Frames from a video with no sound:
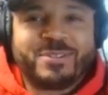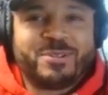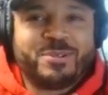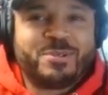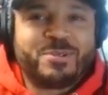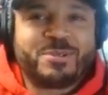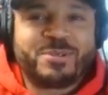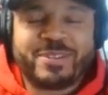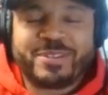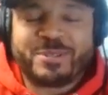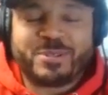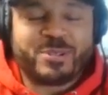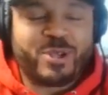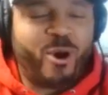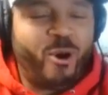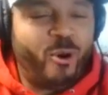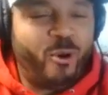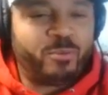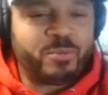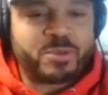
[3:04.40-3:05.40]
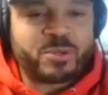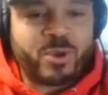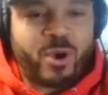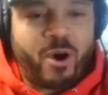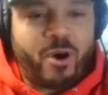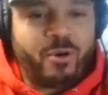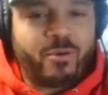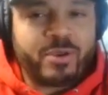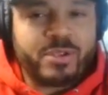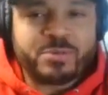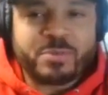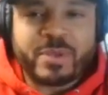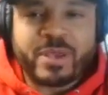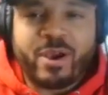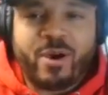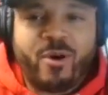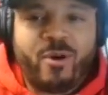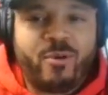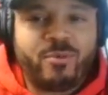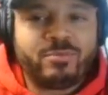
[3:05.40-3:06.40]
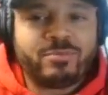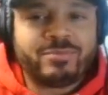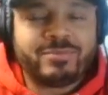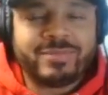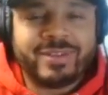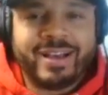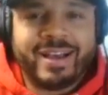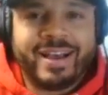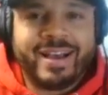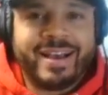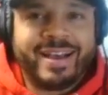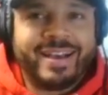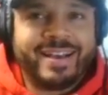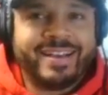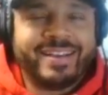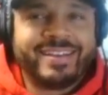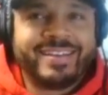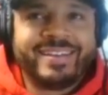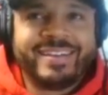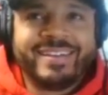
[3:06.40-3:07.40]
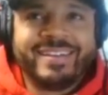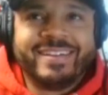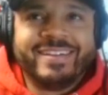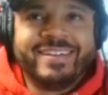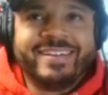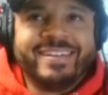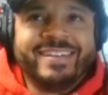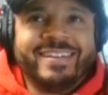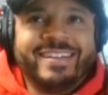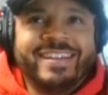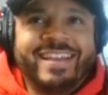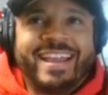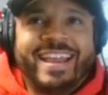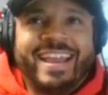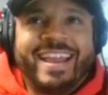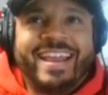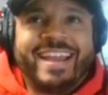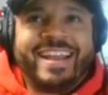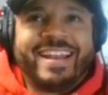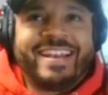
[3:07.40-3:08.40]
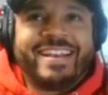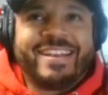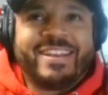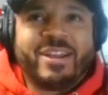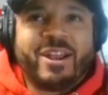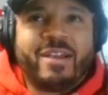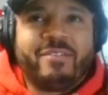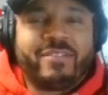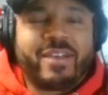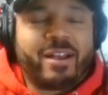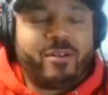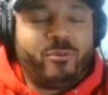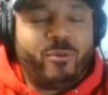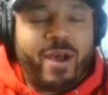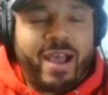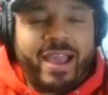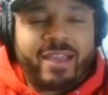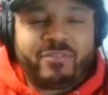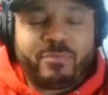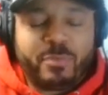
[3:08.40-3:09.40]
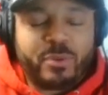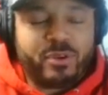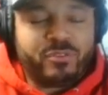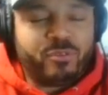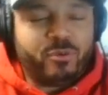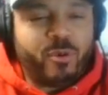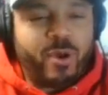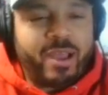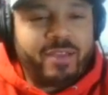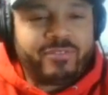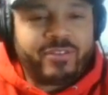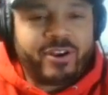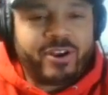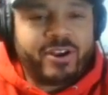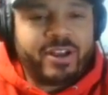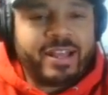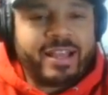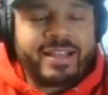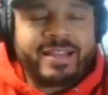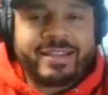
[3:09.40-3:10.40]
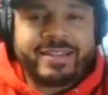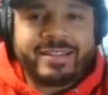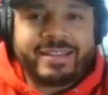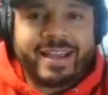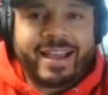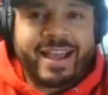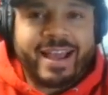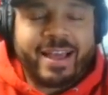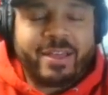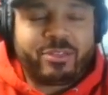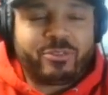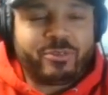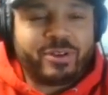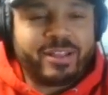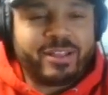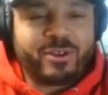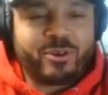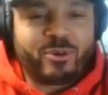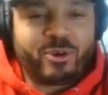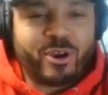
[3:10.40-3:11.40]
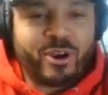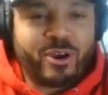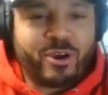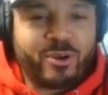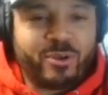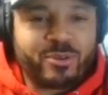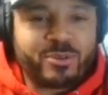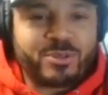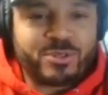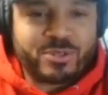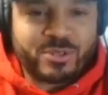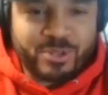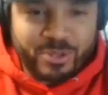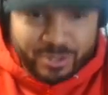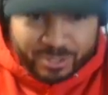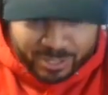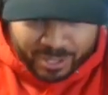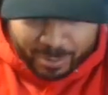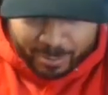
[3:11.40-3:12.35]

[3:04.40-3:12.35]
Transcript: is home, so I'll always be home. And I've got a wife, beautiful wife, Ernie, 3 little girls. You can